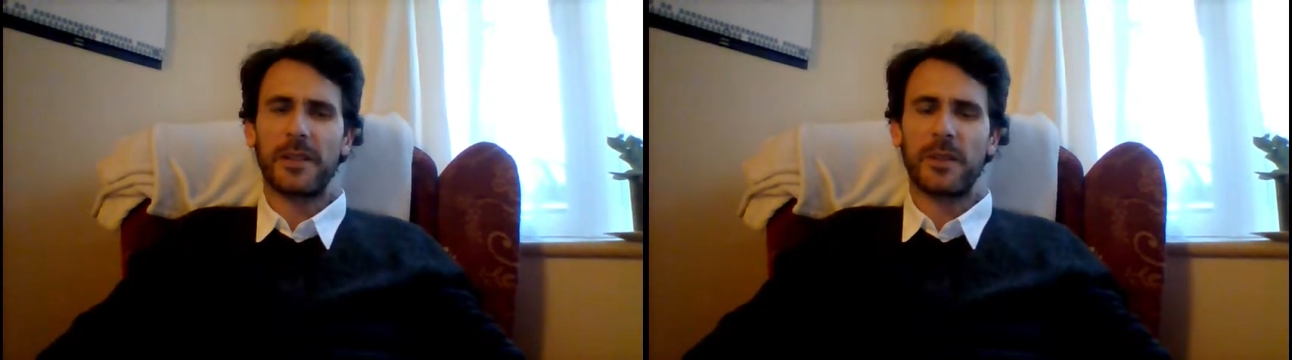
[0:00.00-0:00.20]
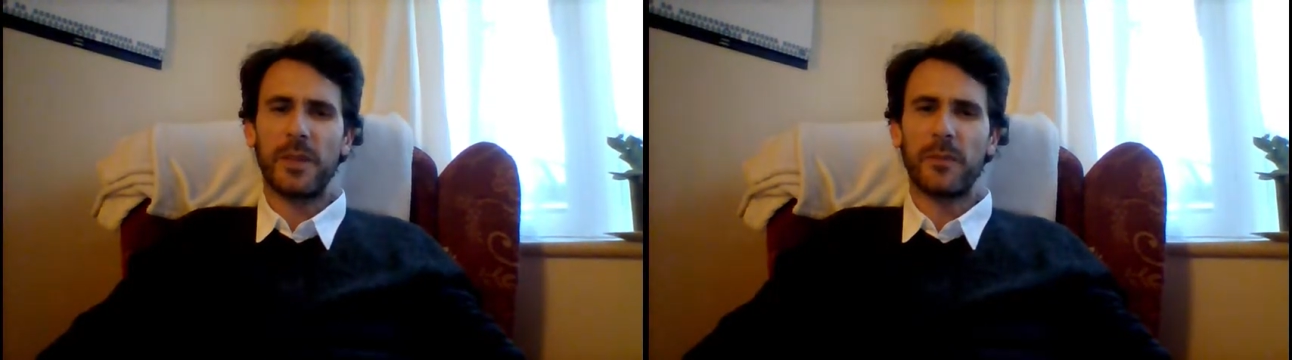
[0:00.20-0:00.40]

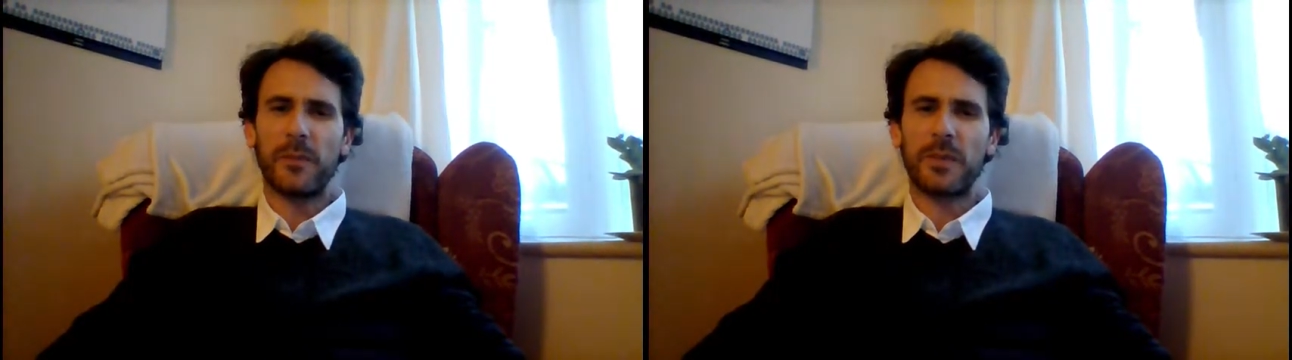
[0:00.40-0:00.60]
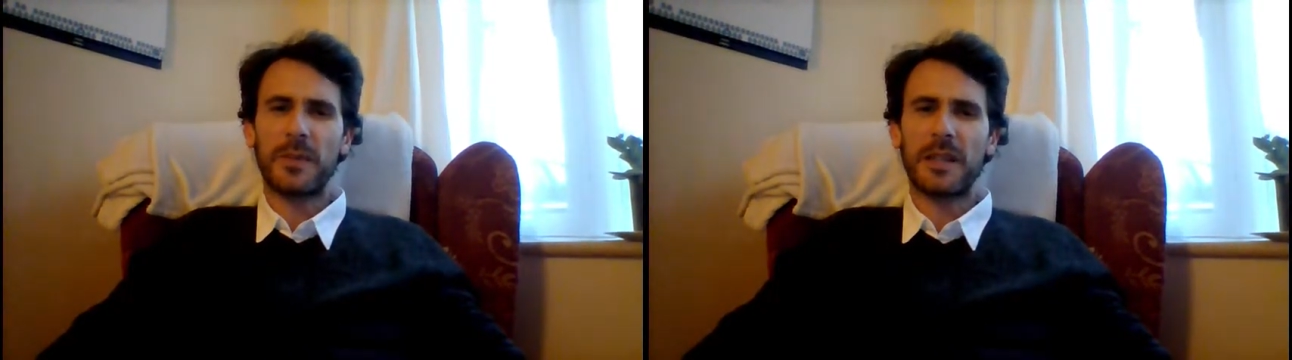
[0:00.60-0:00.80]
to be
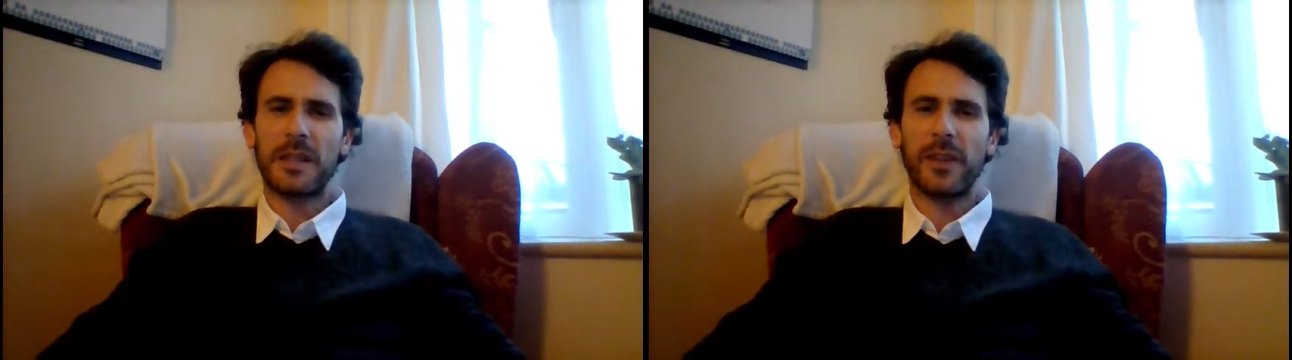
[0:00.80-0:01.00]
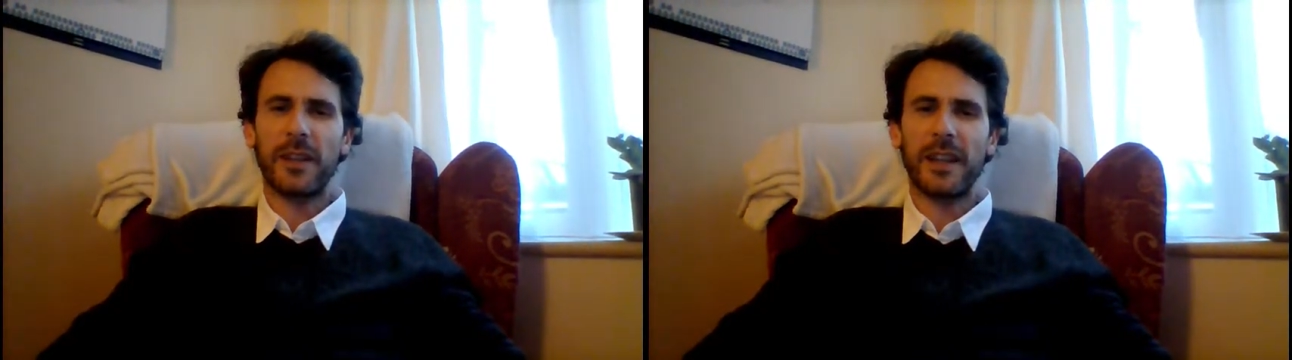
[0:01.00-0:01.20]
more
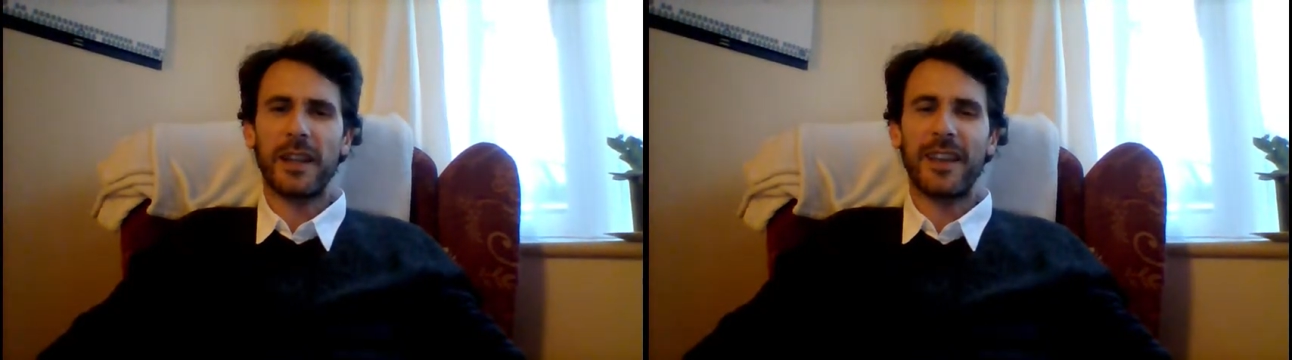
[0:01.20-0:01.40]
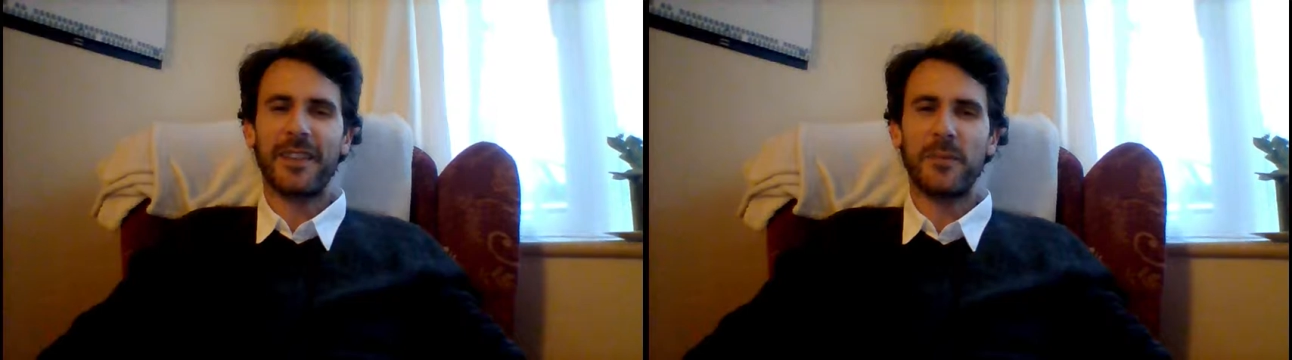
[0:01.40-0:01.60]
specific,
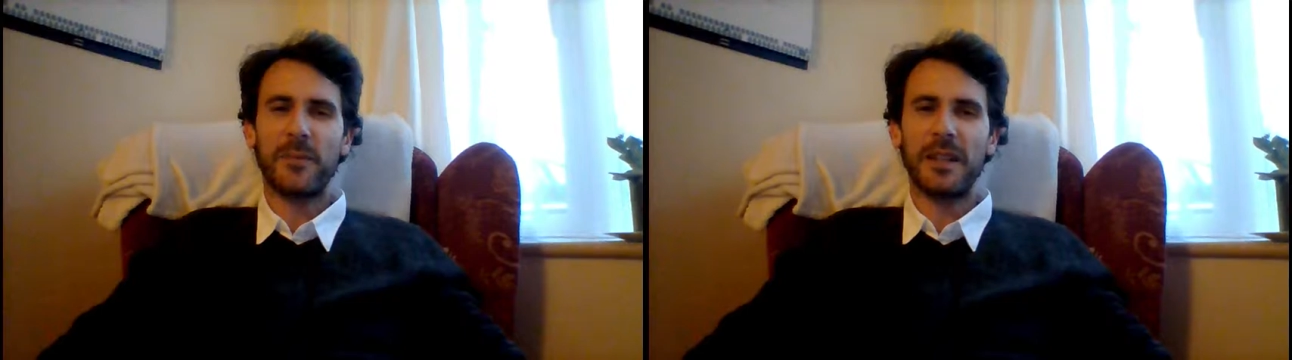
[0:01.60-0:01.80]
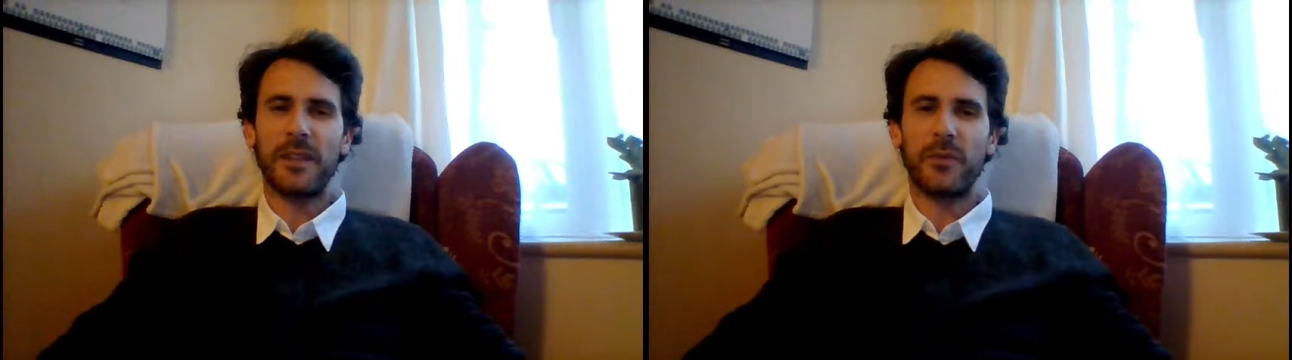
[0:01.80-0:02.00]
the
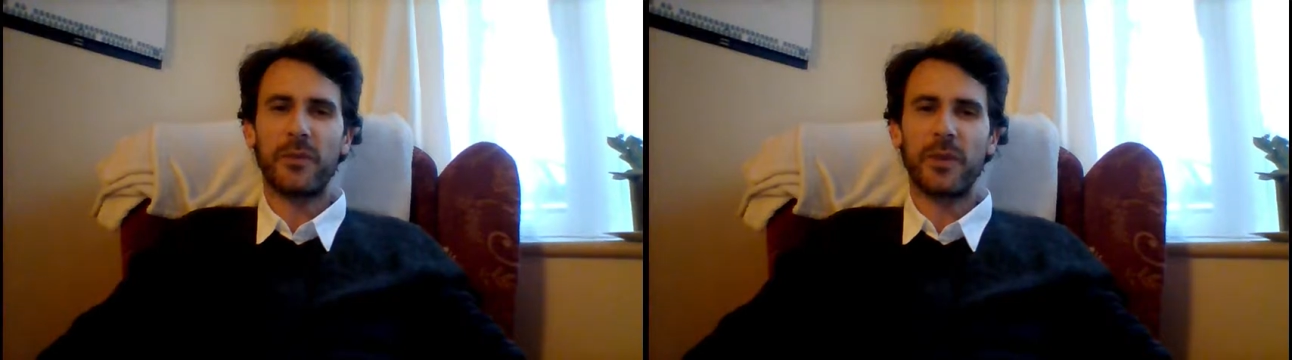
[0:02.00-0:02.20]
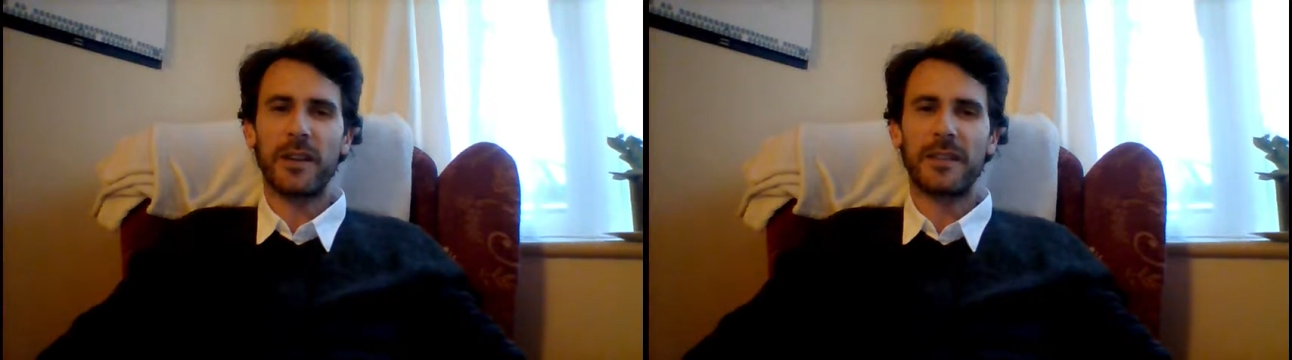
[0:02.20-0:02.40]
meaning of
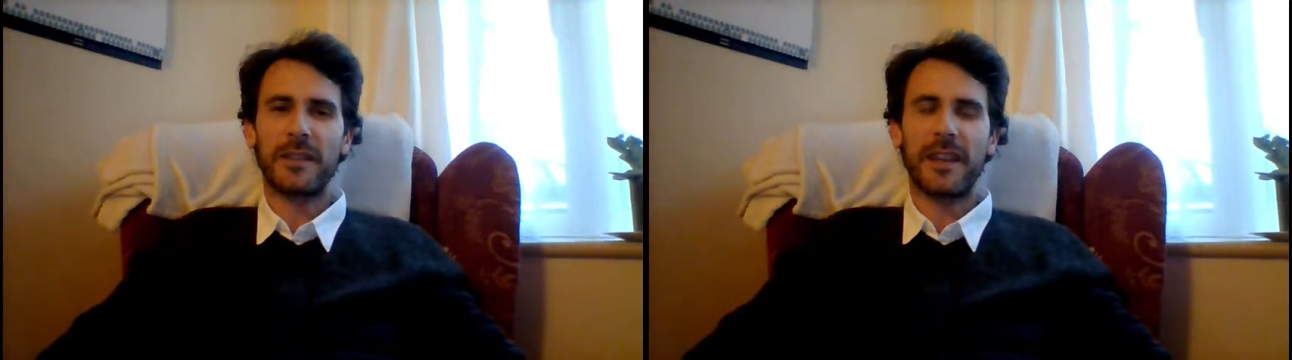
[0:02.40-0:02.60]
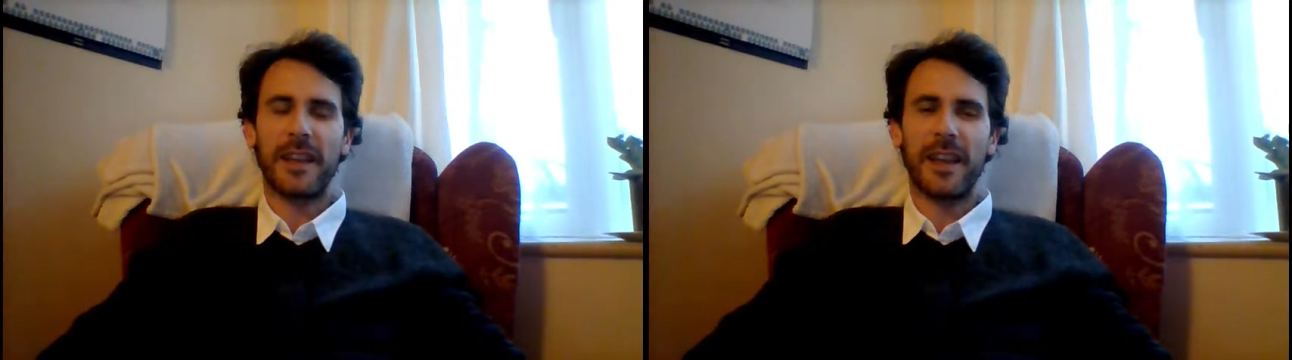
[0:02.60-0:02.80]
words,